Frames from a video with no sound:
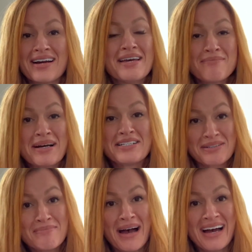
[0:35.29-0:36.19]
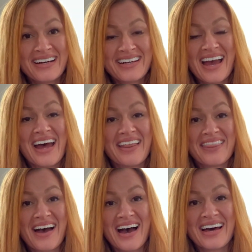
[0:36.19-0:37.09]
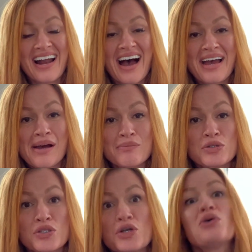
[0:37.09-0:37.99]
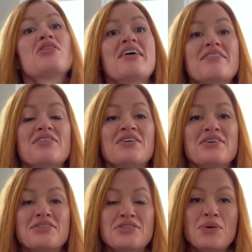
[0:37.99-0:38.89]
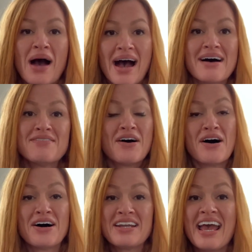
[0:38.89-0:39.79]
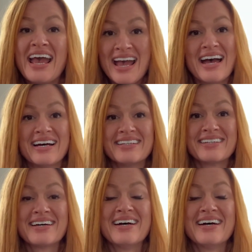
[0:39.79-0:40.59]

in my gym bag and that I am so thankful to have on hand.